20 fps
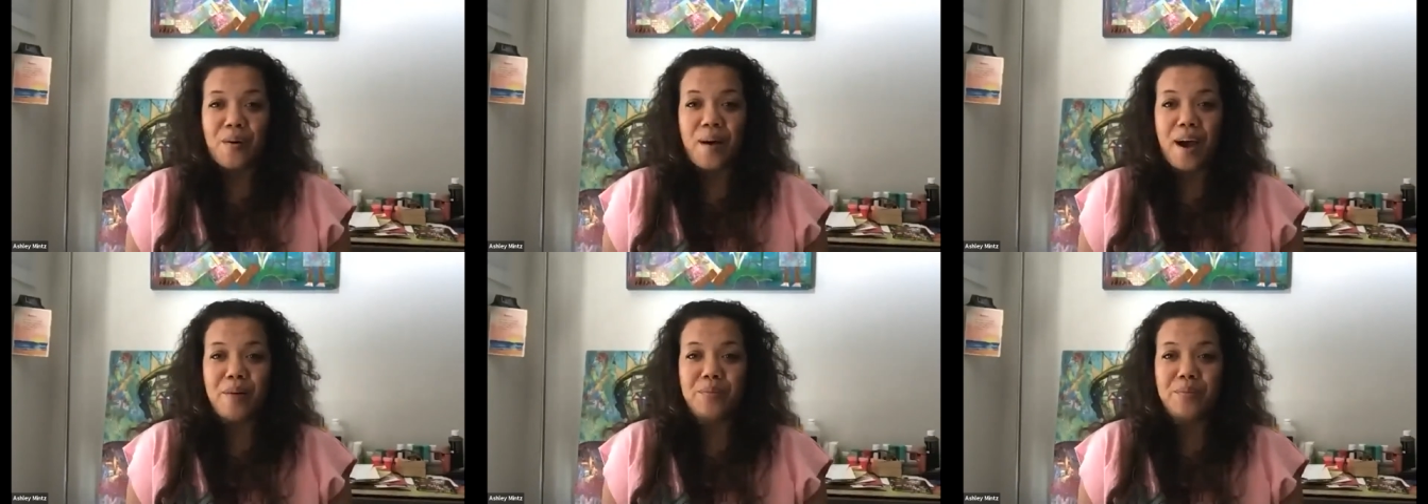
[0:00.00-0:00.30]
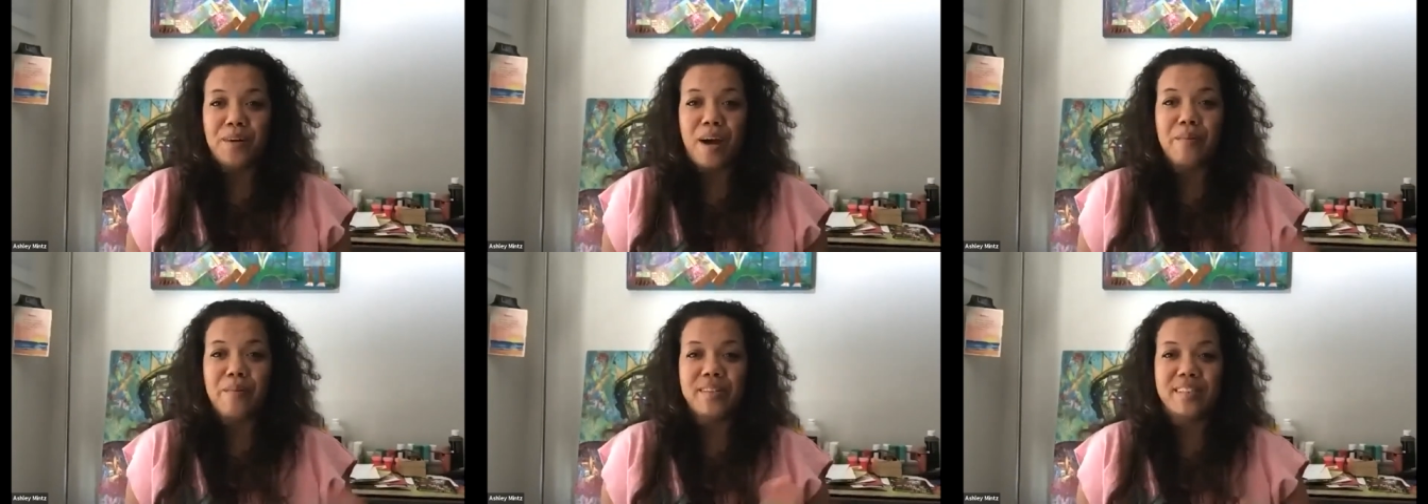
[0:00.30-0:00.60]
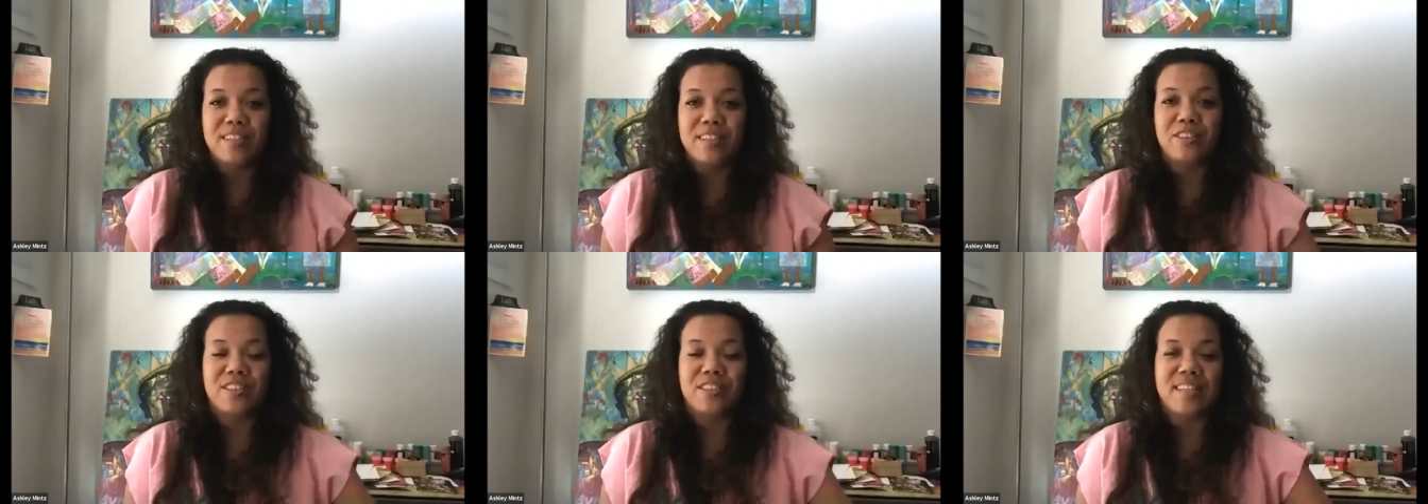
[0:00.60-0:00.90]
I would
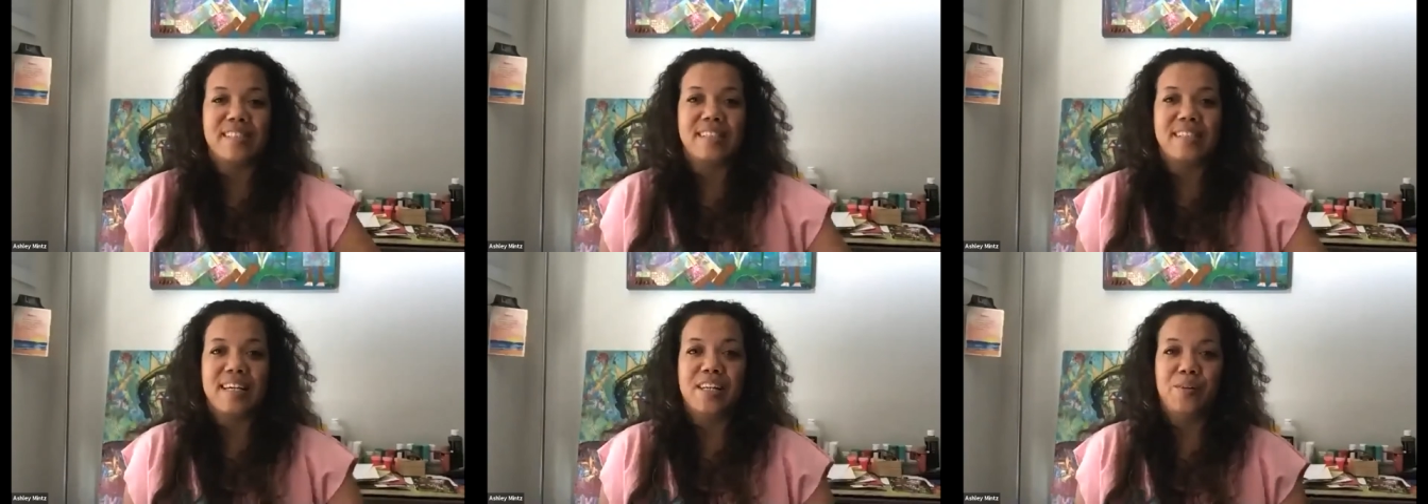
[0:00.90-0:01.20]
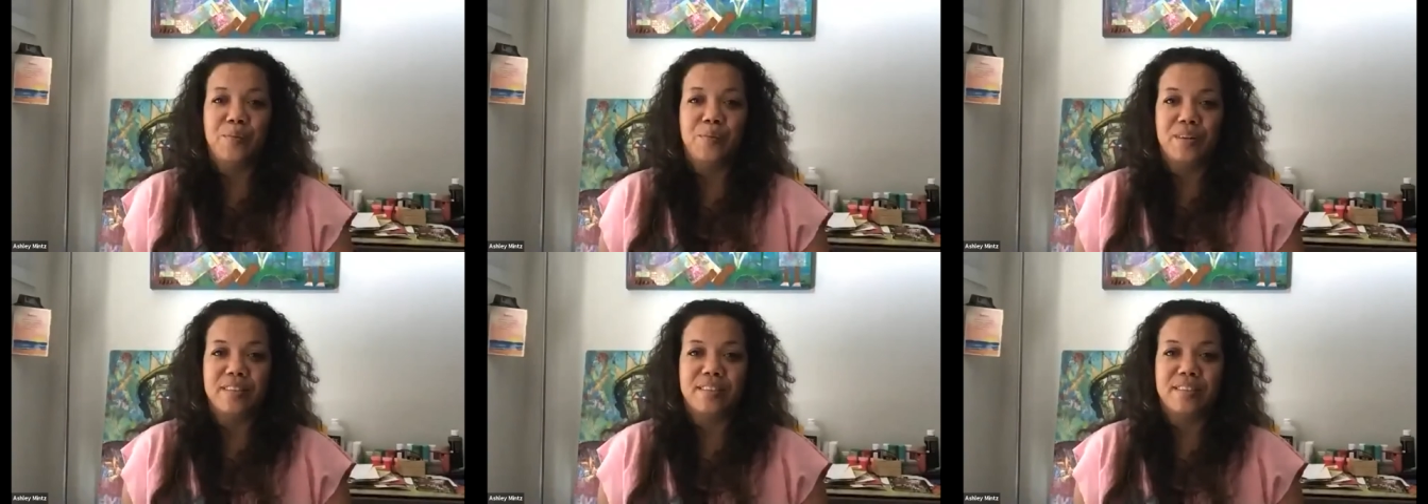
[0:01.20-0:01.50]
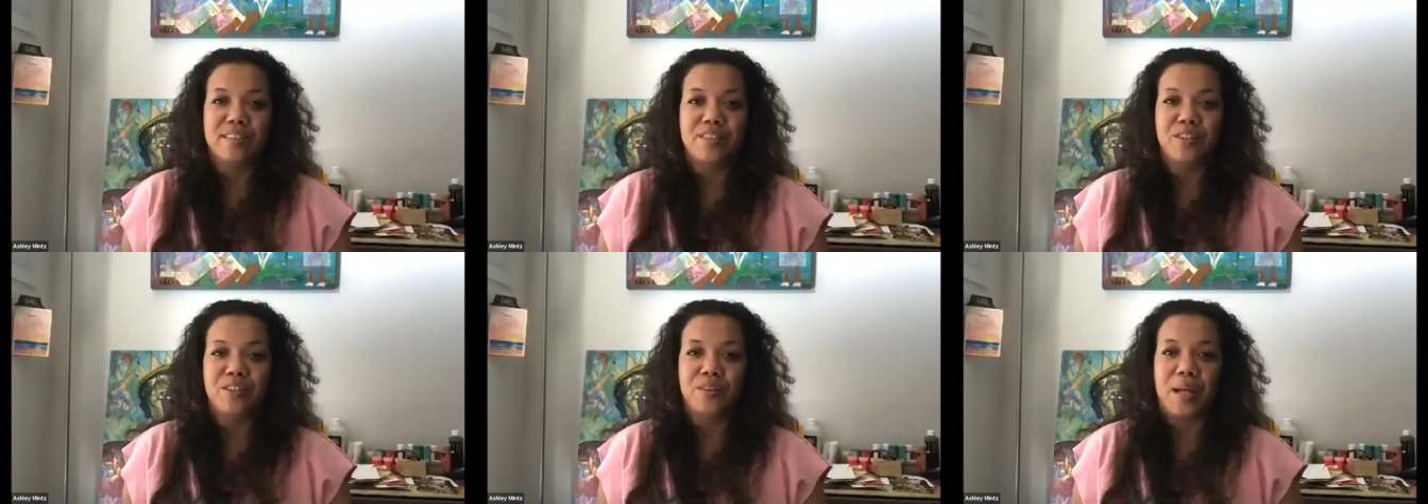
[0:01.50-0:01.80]
suggest to anyone
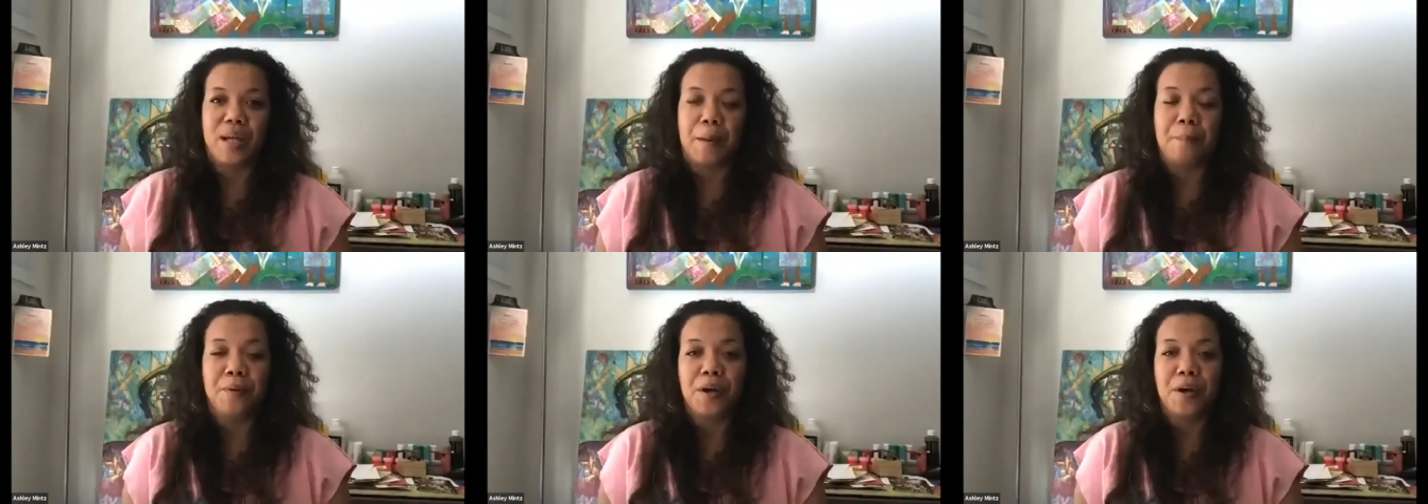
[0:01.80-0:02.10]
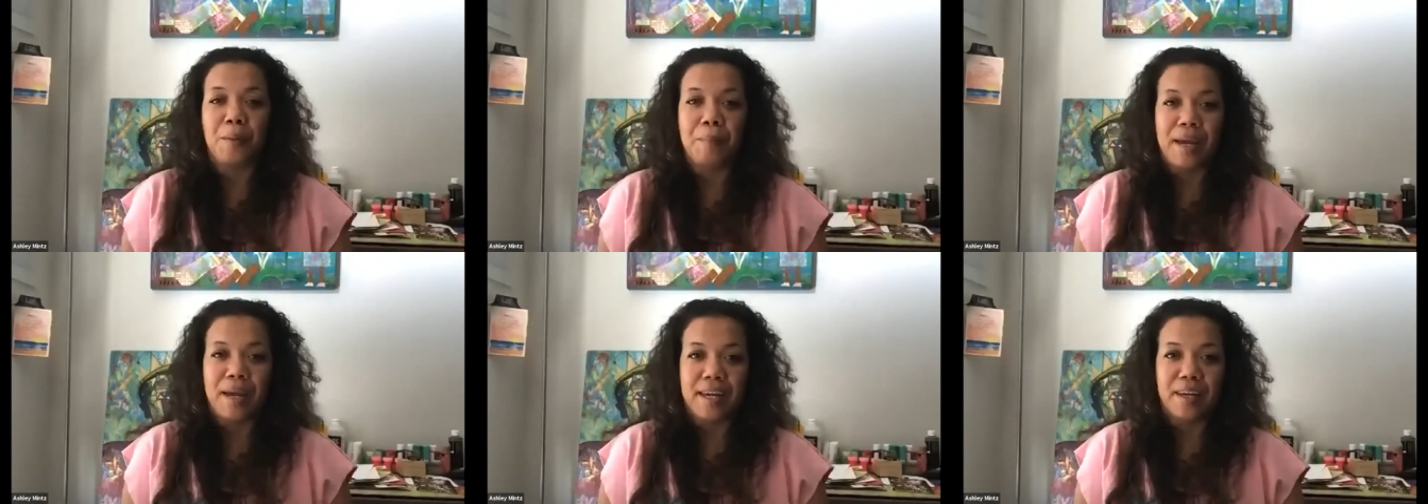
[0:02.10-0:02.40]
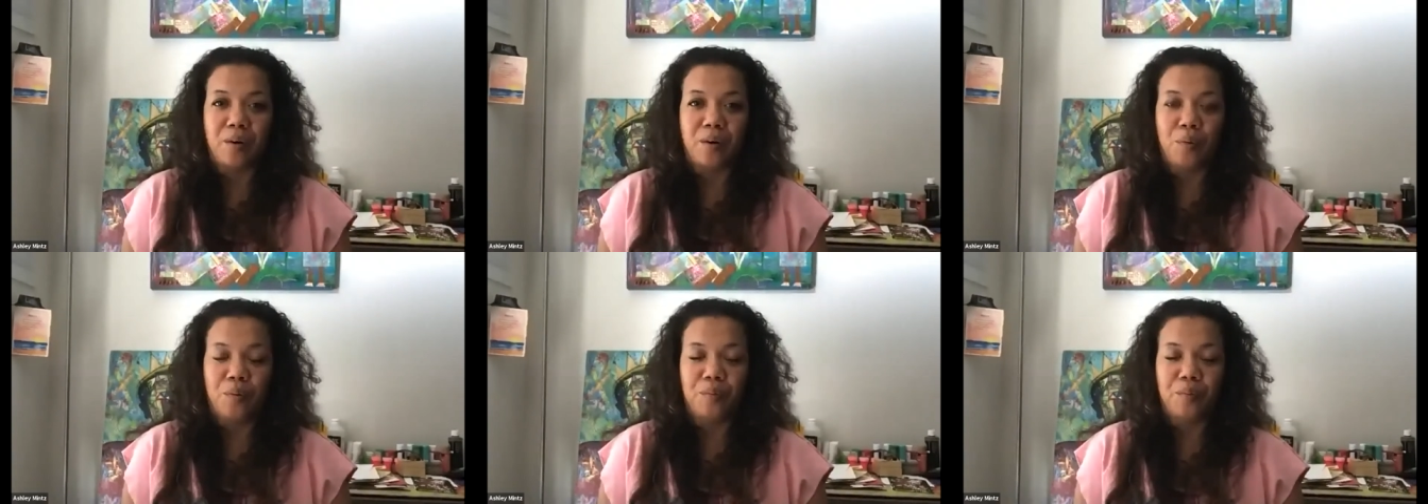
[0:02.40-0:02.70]
to do like
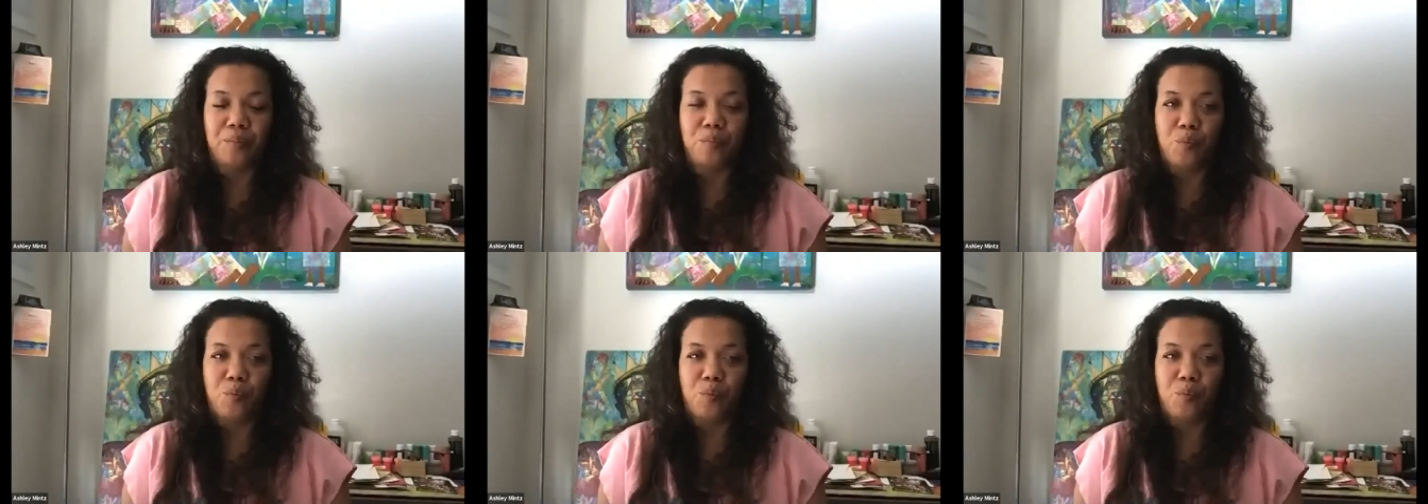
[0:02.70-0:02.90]
bookmaking